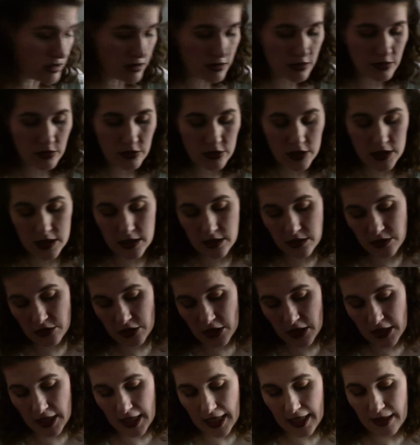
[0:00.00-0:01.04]
to, since we're
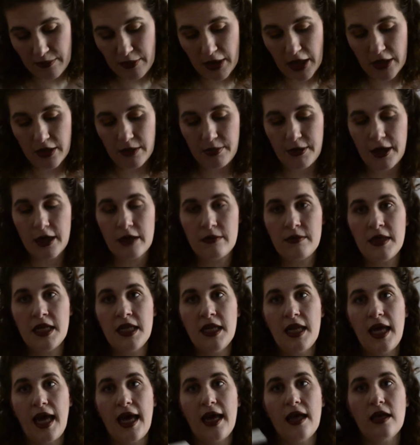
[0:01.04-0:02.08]
in the eyebrow
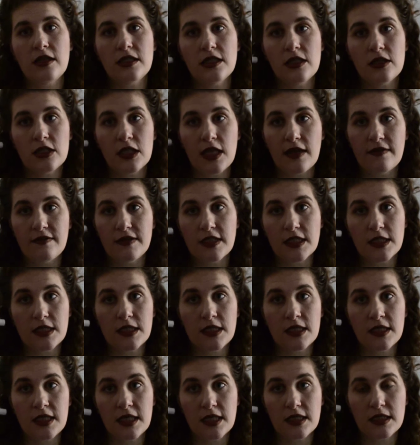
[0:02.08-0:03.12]
department, I also love this
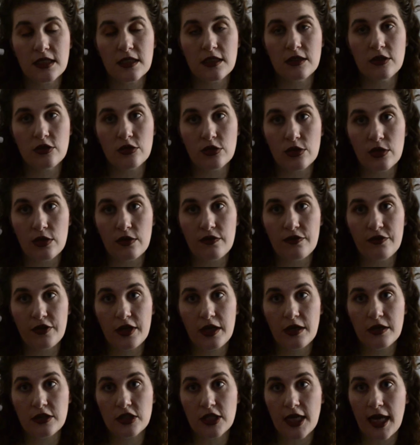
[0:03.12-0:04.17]
NYX Control
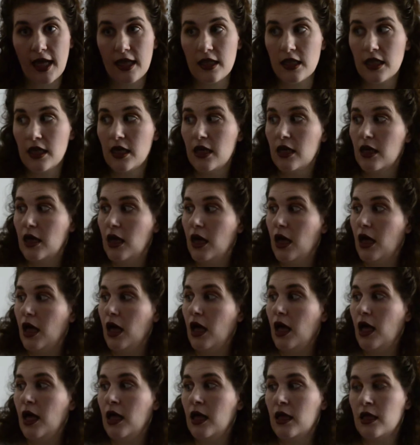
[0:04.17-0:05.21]
Freak Gel.
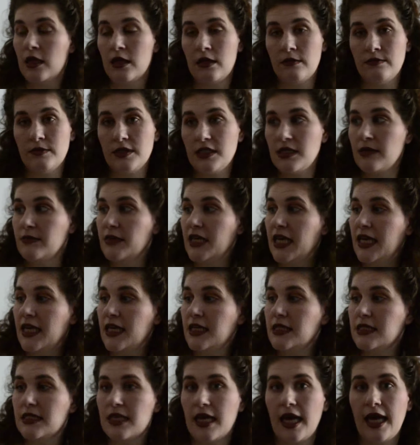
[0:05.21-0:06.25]
Some
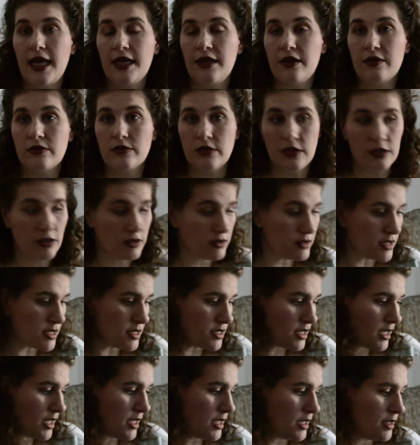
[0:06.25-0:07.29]
days I don't use
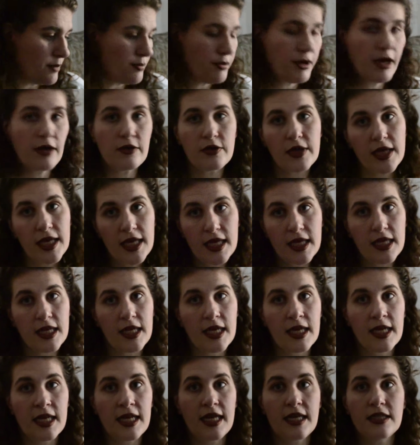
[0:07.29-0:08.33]
the brow kit,
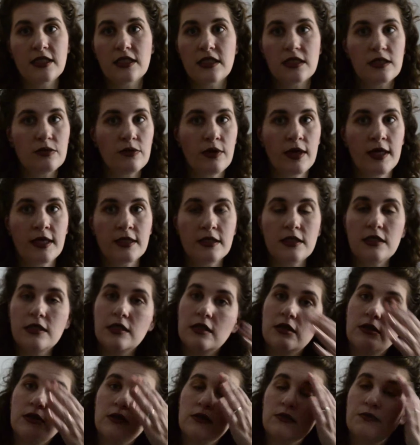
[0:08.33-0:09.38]
and I just want
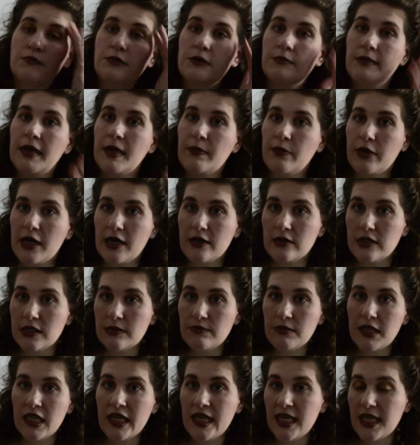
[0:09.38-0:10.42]
to put my brows
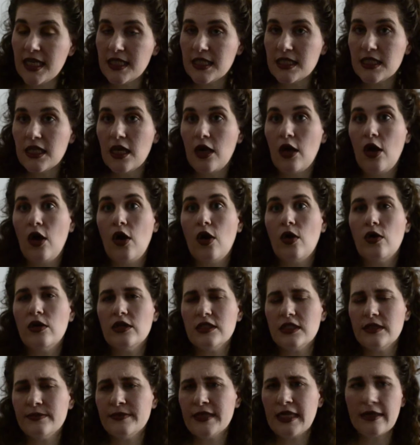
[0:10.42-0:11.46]
in place, or
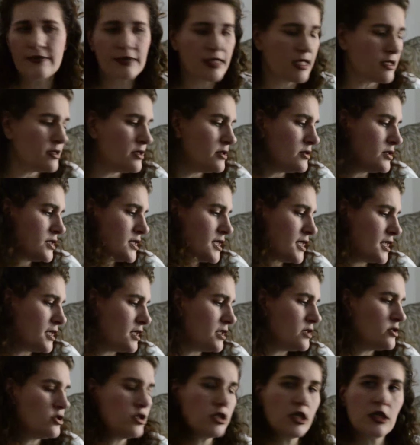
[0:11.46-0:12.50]
sometimes I'll use it in
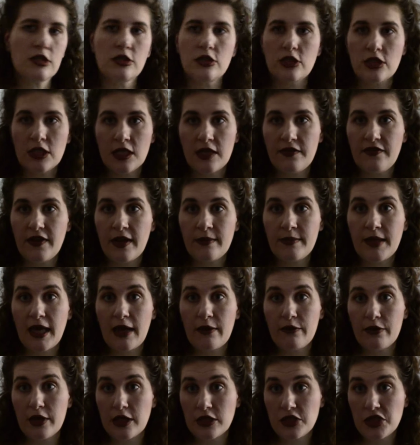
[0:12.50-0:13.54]
conjunction if I'm not
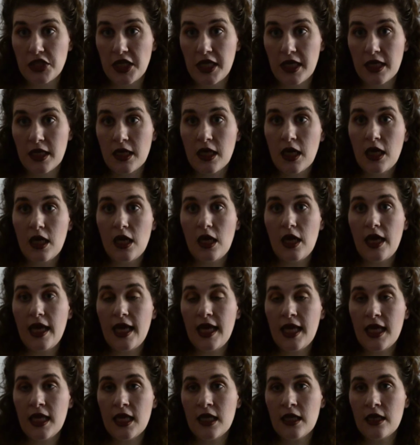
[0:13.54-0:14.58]
rushing.
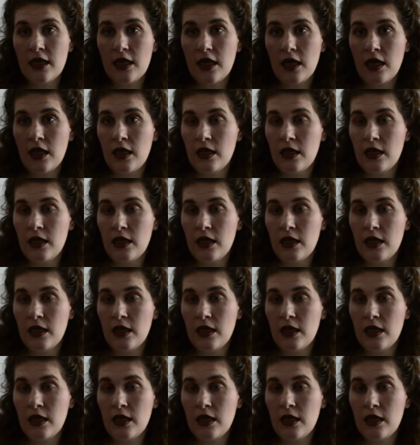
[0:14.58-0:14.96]
And